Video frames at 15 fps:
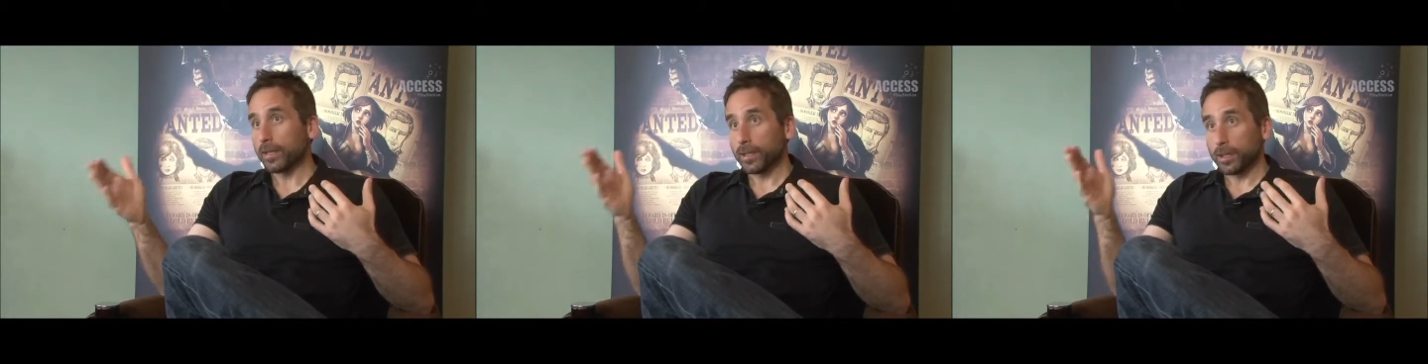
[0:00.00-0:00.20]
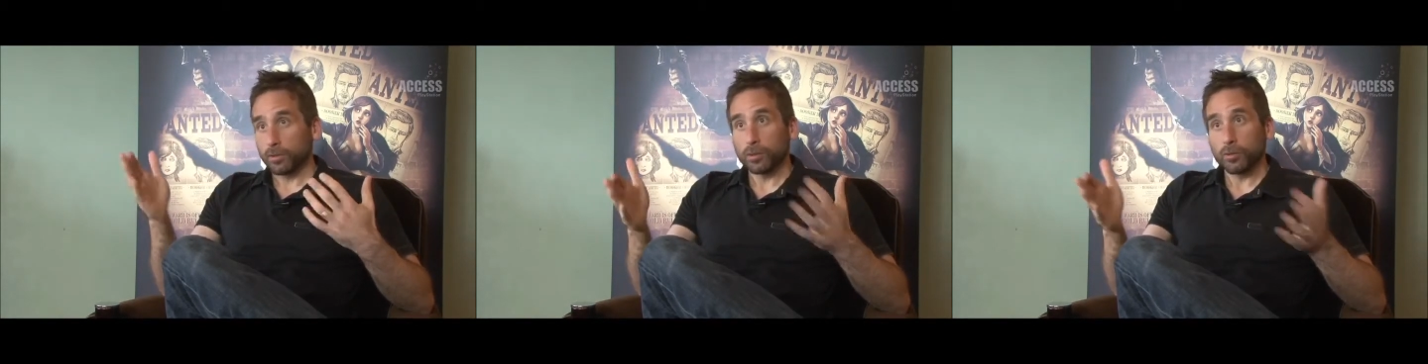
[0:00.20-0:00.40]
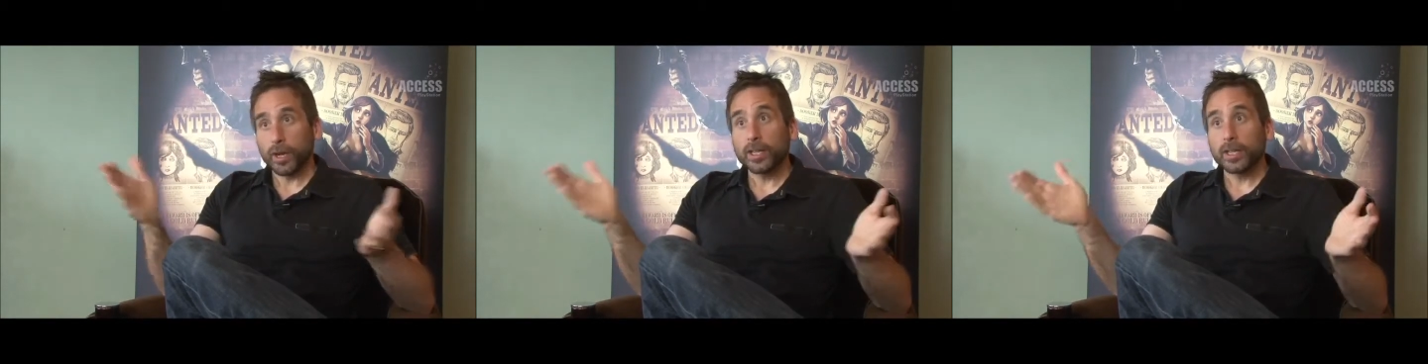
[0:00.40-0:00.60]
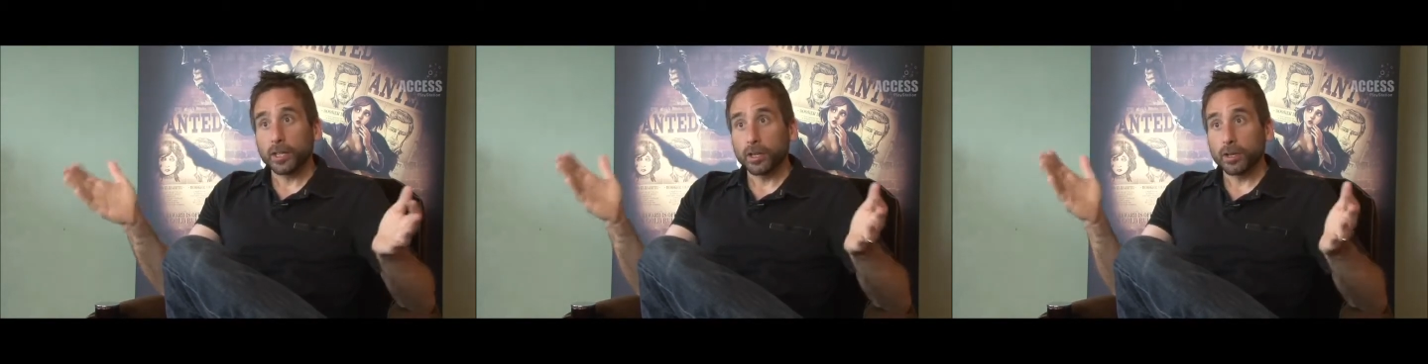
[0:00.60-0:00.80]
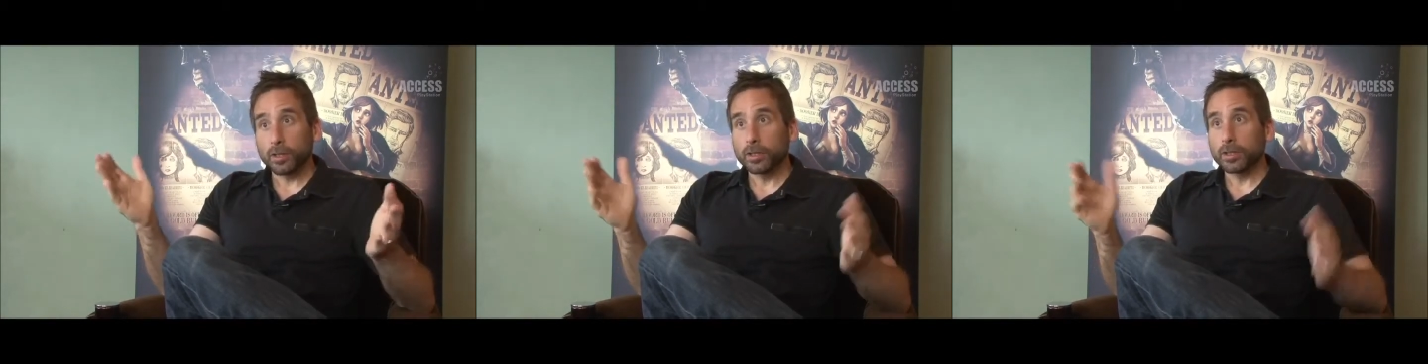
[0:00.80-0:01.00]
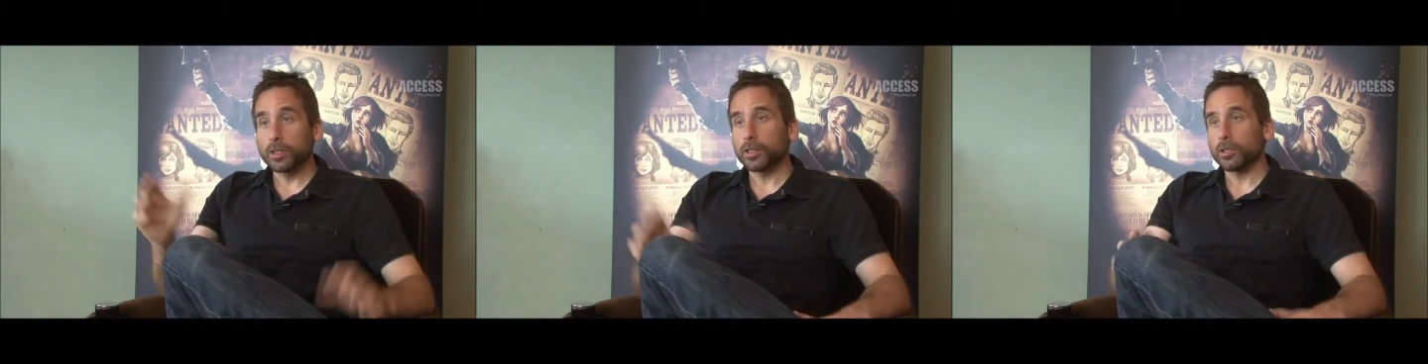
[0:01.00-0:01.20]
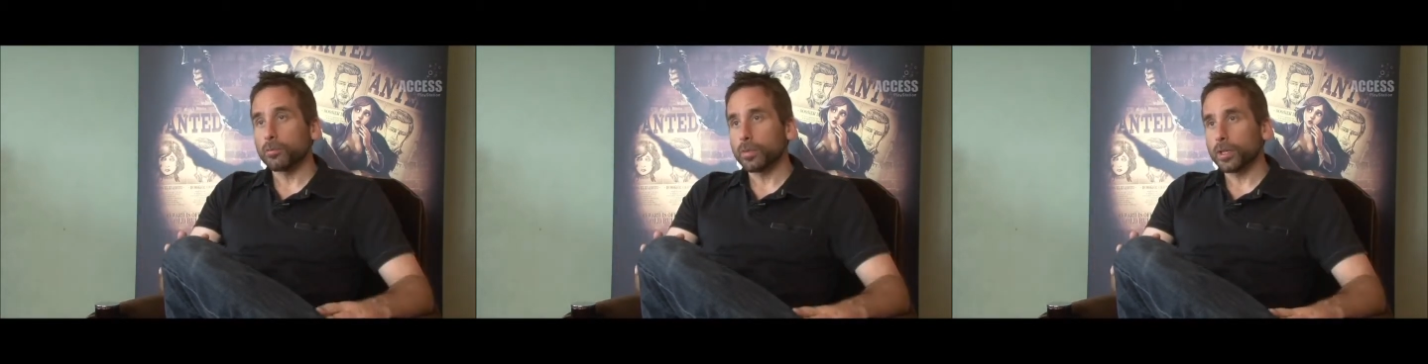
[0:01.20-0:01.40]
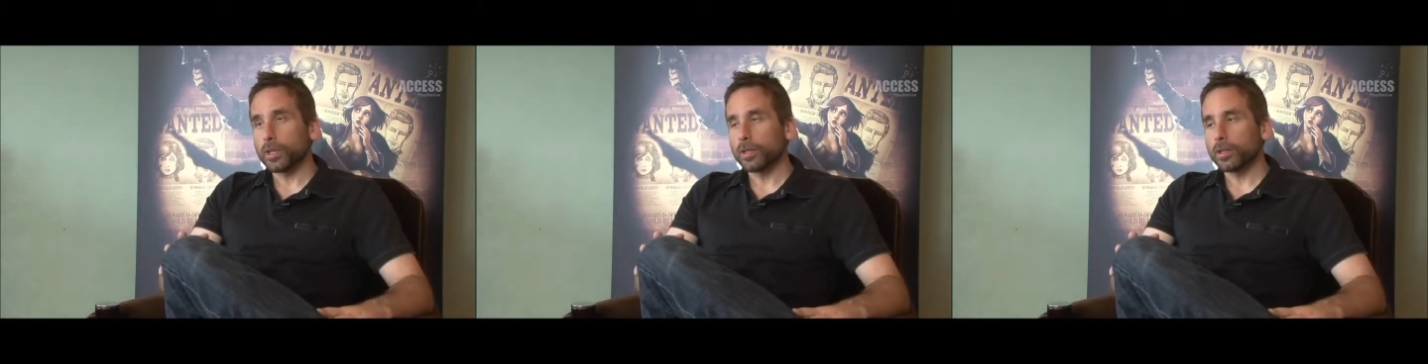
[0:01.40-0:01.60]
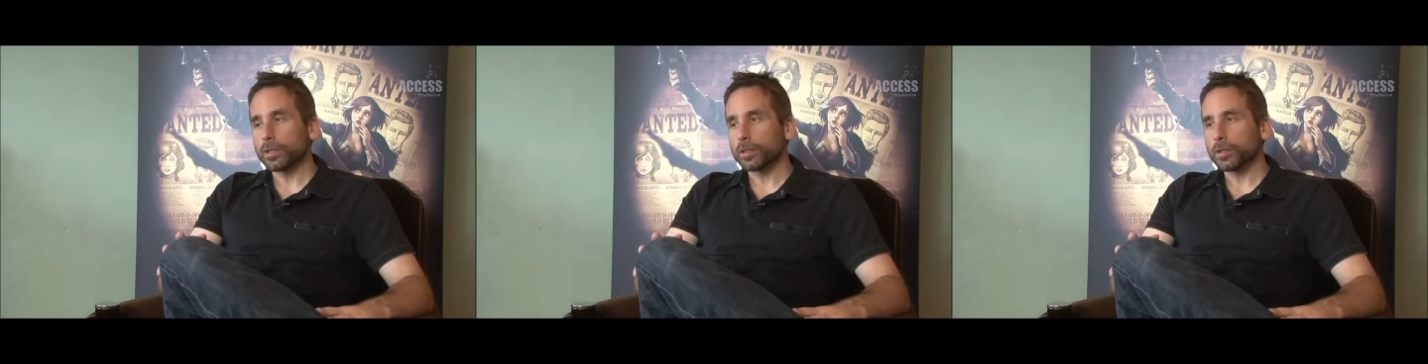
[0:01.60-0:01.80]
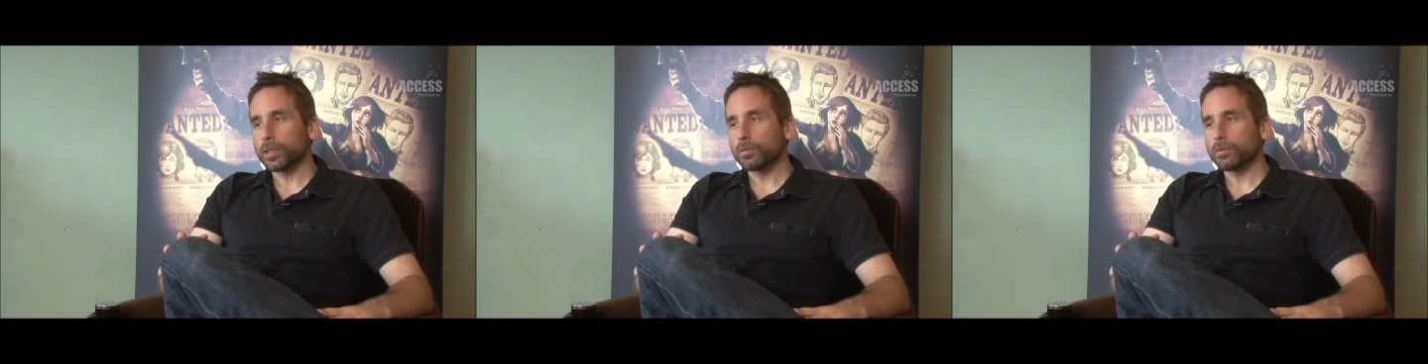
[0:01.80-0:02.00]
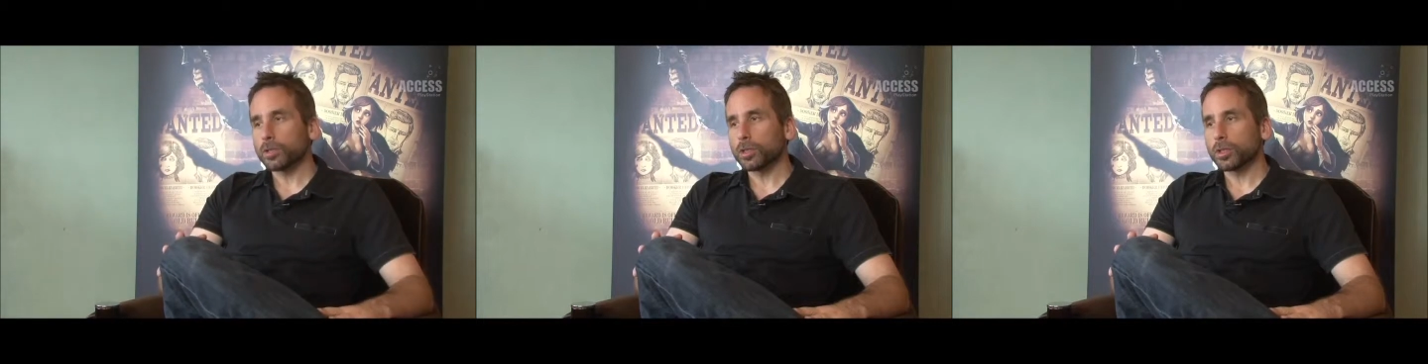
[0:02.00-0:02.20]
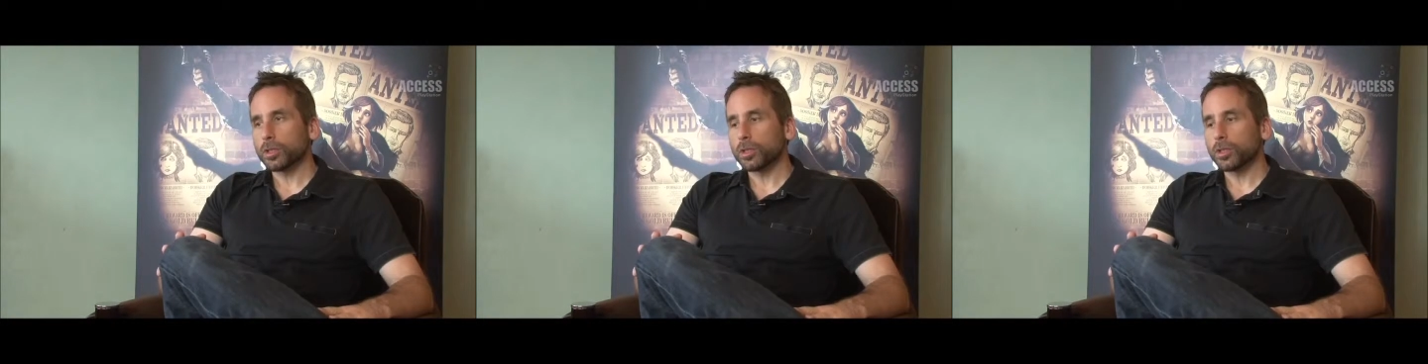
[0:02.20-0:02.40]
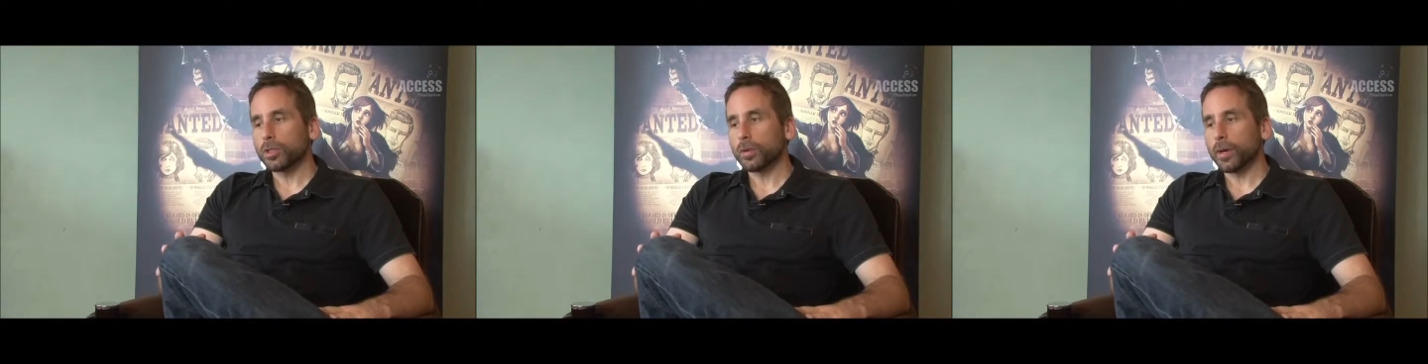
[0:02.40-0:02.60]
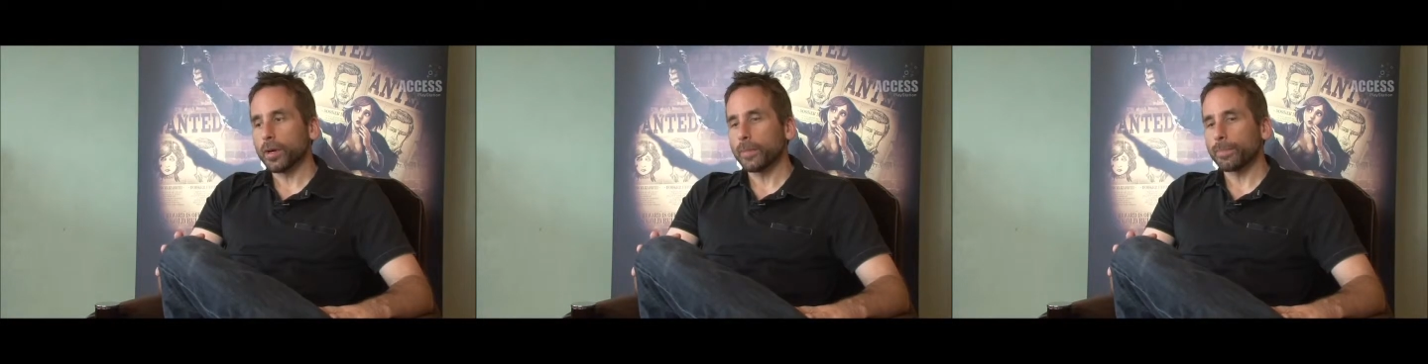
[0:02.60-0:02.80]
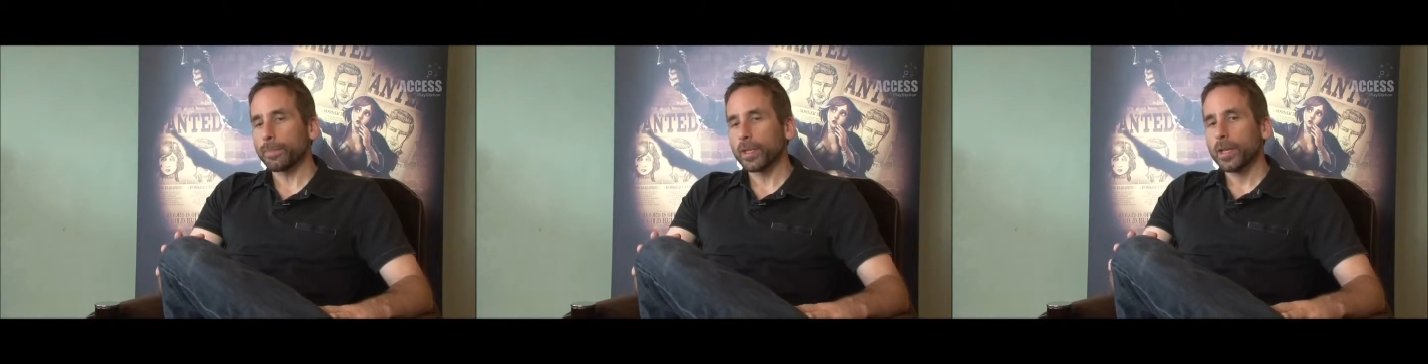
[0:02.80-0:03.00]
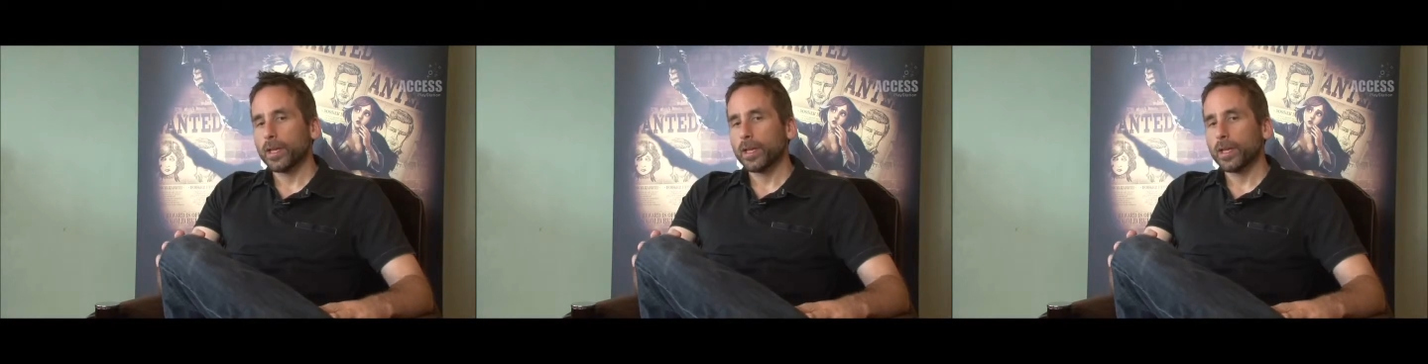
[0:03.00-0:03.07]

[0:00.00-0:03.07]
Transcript: you know directing her to do because you know she, um,